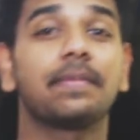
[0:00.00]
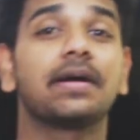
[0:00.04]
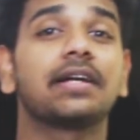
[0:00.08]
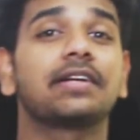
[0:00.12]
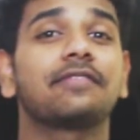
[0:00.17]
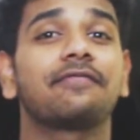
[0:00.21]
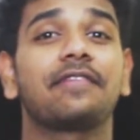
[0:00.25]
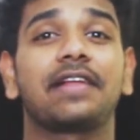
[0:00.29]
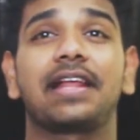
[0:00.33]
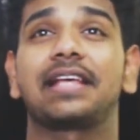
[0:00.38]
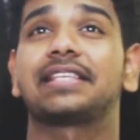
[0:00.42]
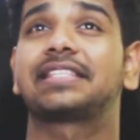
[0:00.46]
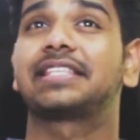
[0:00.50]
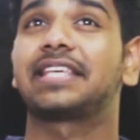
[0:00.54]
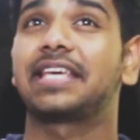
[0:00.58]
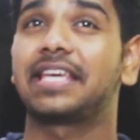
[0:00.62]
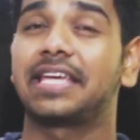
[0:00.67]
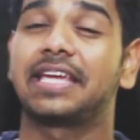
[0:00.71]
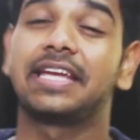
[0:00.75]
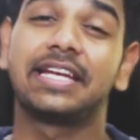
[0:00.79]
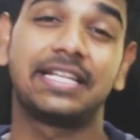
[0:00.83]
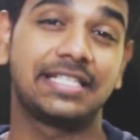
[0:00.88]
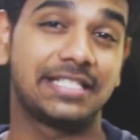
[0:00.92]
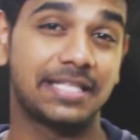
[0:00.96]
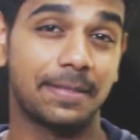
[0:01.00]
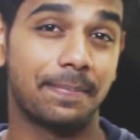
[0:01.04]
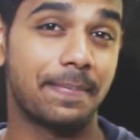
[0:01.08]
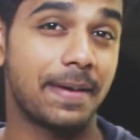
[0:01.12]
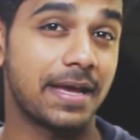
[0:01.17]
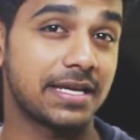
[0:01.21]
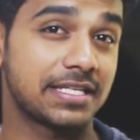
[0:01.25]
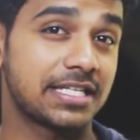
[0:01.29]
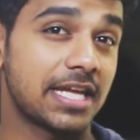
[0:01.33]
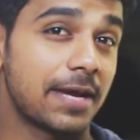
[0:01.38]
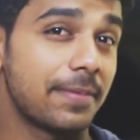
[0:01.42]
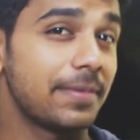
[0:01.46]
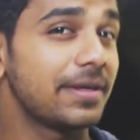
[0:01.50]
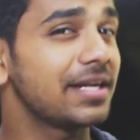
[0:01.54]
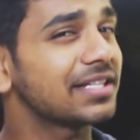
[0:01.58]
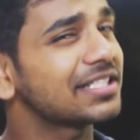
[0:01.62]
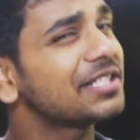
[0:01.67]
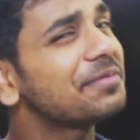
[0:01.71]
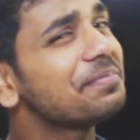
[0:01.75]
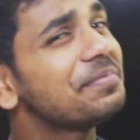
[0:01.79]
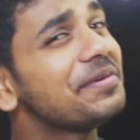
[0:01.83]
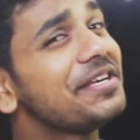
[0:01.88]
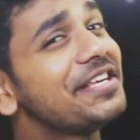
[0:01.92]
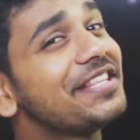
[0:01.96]
But when I say it is the best app, it
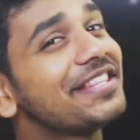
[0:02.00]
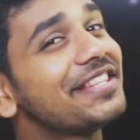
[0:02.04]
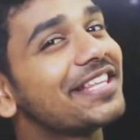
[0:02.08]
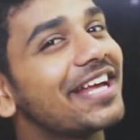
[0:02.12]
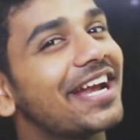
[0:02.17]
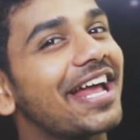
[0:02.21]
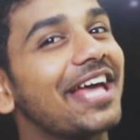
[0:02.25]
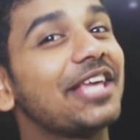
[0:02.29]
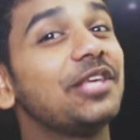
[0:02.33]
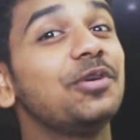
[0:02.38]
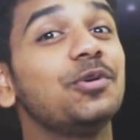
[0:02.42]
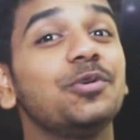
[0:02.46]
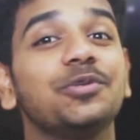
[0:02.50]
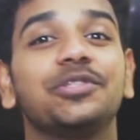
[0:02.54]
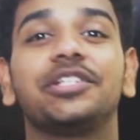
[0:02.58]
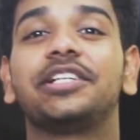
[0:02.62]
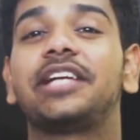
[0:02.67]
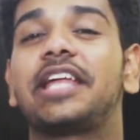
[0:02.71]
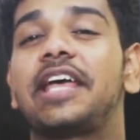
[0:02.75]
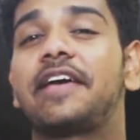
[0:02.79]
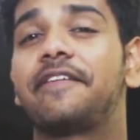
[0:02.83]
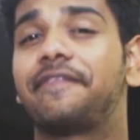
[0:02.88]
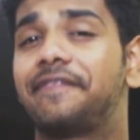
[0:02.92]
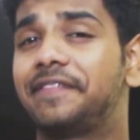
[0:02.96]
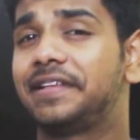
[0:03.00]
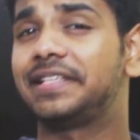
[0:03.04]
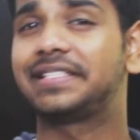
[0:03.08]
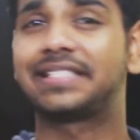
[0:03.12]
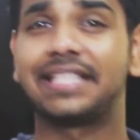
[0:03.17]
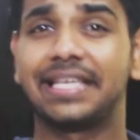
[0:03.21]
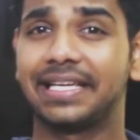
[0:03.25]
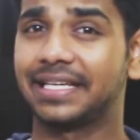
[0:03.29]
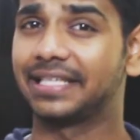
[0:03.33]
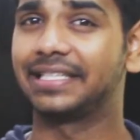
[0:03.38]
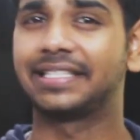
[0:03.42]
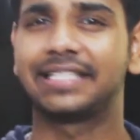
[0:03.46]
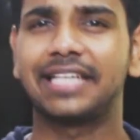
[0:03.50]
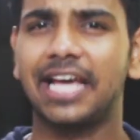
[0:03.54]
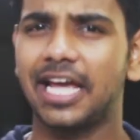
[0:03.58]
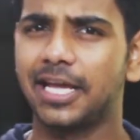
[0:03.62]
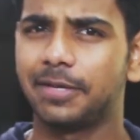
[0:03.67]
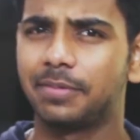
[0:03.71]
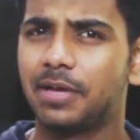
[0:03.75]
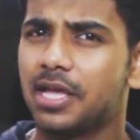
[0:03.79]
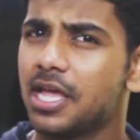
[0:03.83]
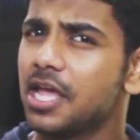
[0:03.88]
doesn't mean that I use it every single time,